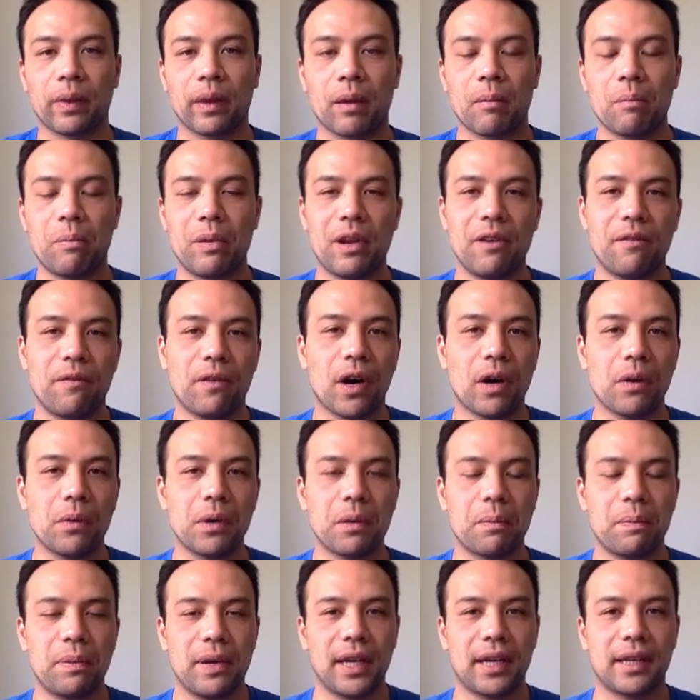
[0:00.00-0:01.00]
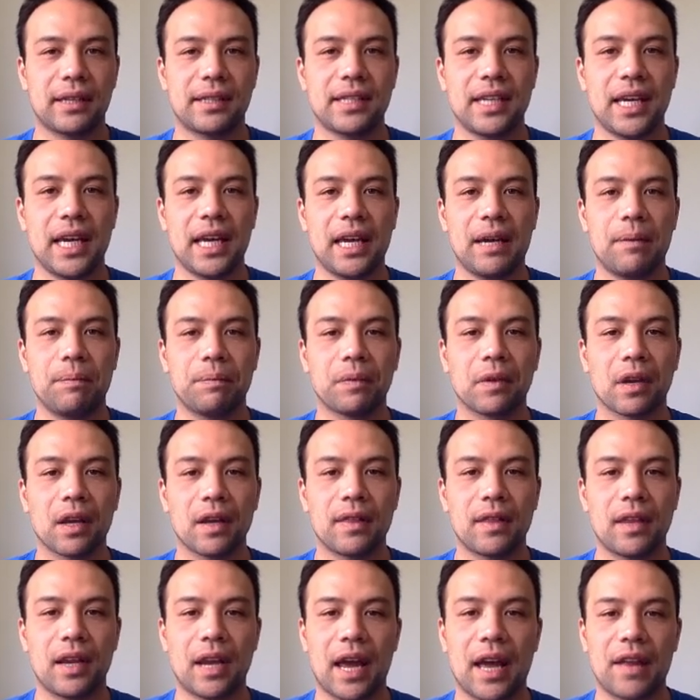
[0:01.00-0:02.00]
but if I were to pick a team
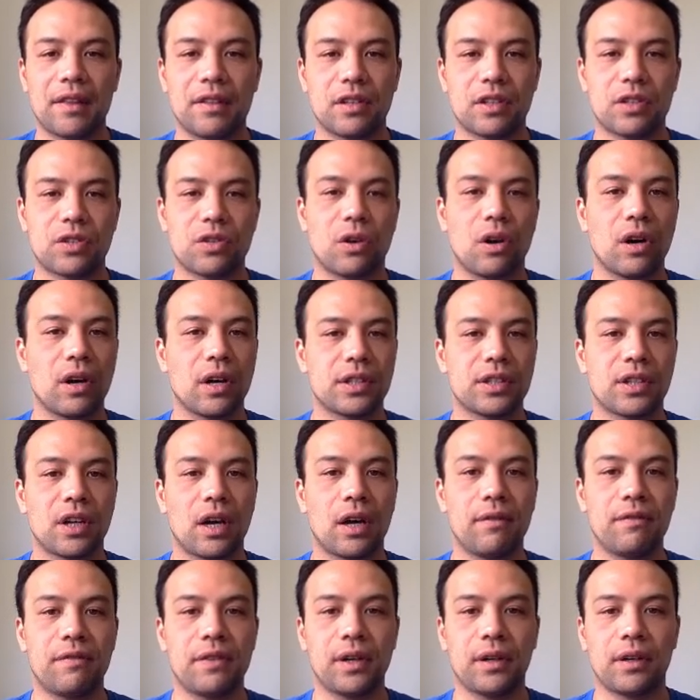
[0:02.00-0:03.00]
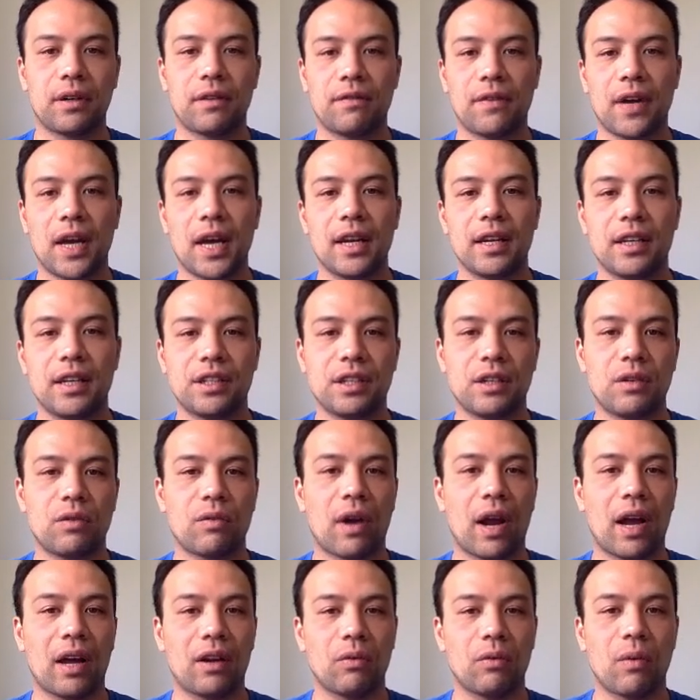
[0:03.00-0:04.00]
that had the strongest home field advantage in
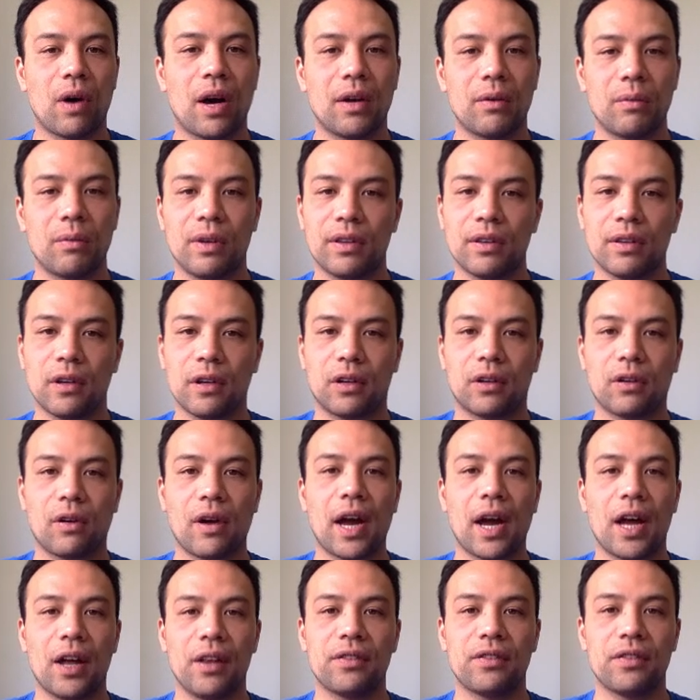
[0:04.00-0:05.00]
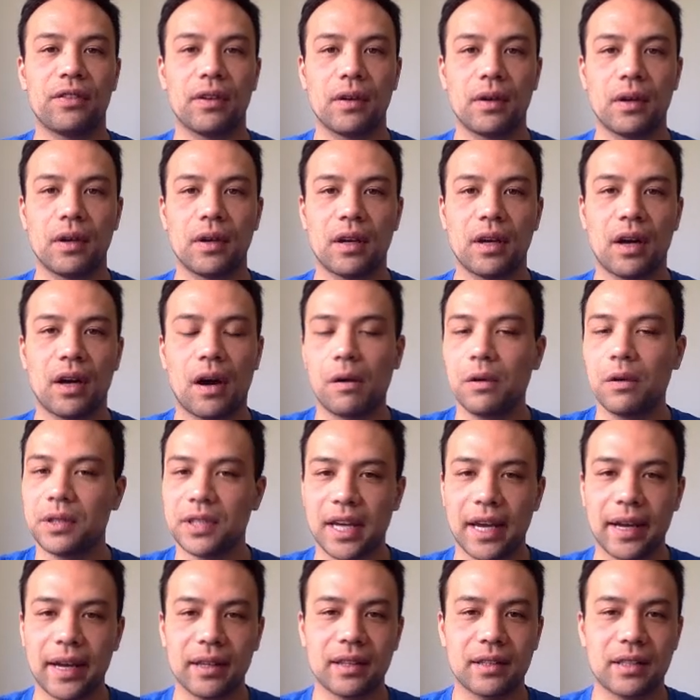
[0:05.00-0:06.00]
round 1 with no crowds, I would
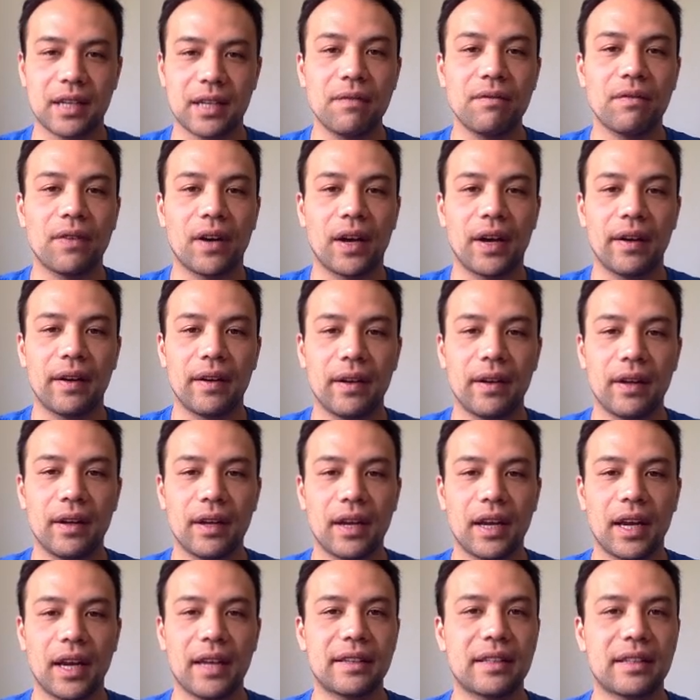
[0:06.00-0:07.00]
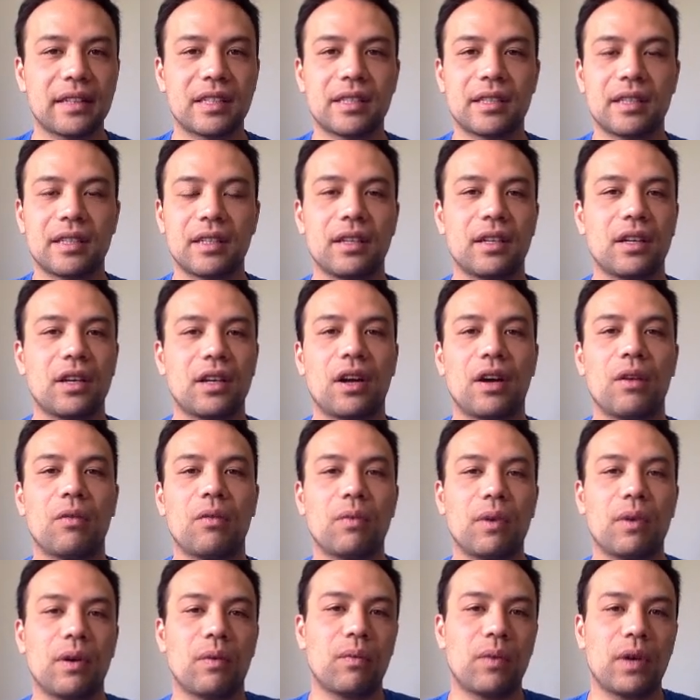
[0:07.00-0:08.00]
take Denver. It's
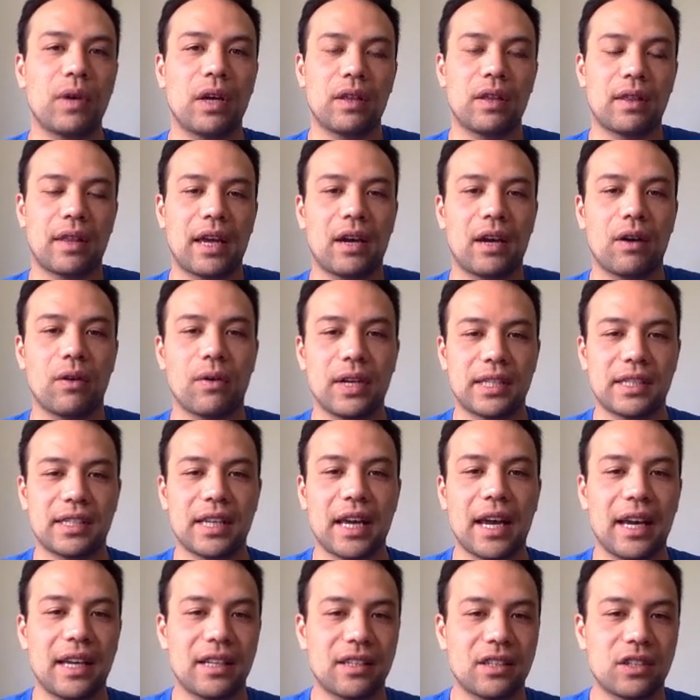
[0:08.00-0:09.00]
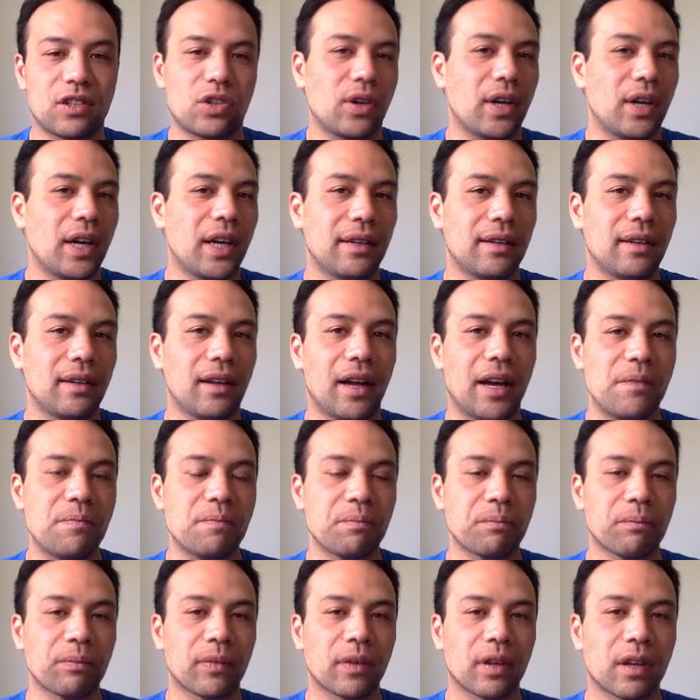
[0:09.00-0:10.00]
they always say it's a trend.
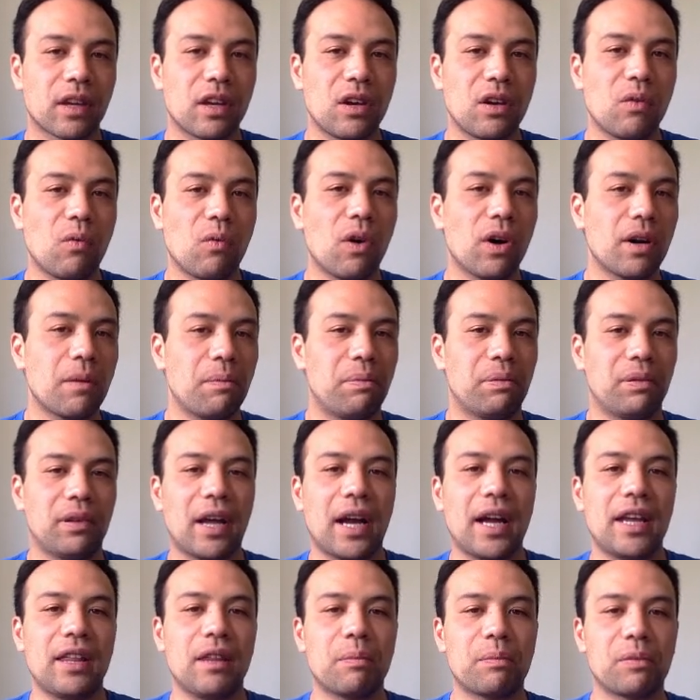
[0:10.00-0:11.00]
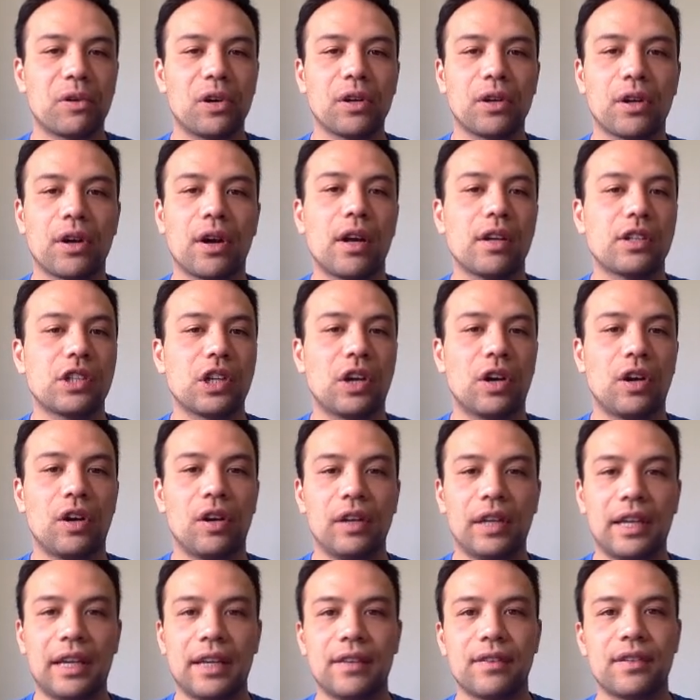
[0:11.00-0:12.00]
You want to play the Broncos
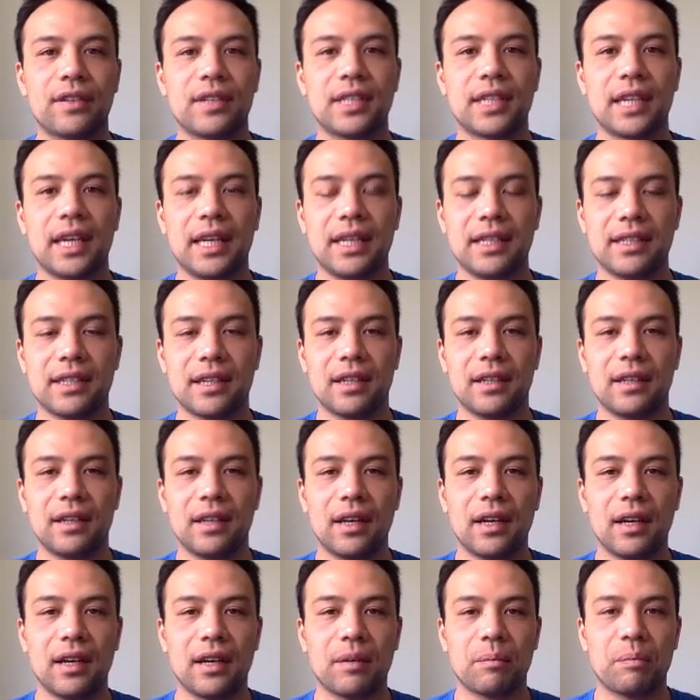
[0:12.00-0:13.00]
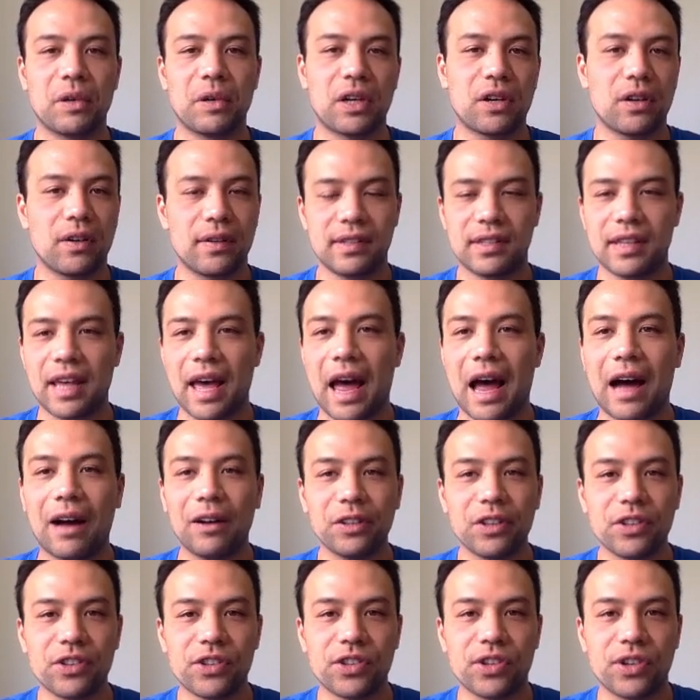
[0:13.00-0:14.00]
early in the season because the
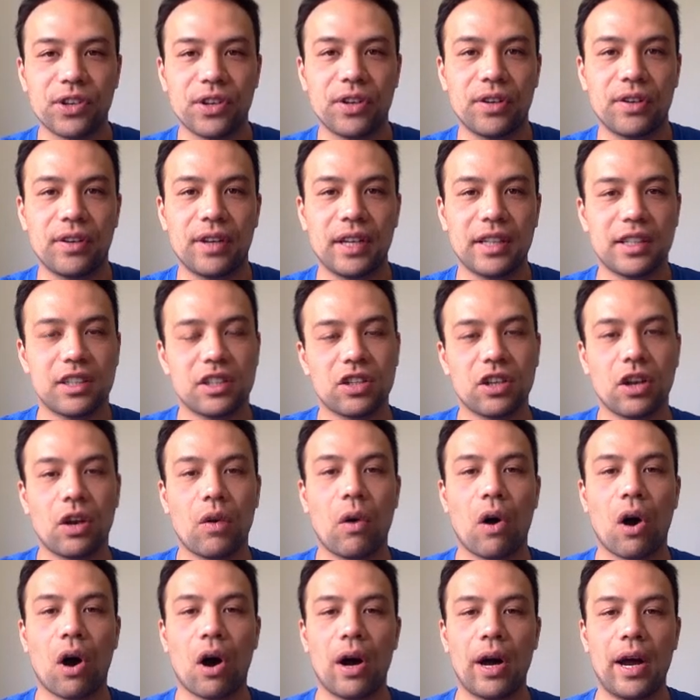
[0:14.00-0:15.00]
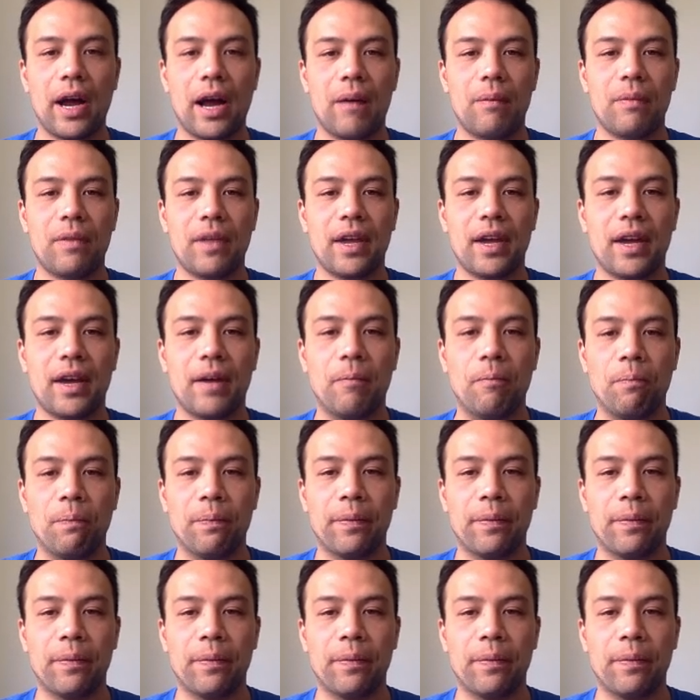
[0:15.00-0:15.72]
altitude, it's so high up there.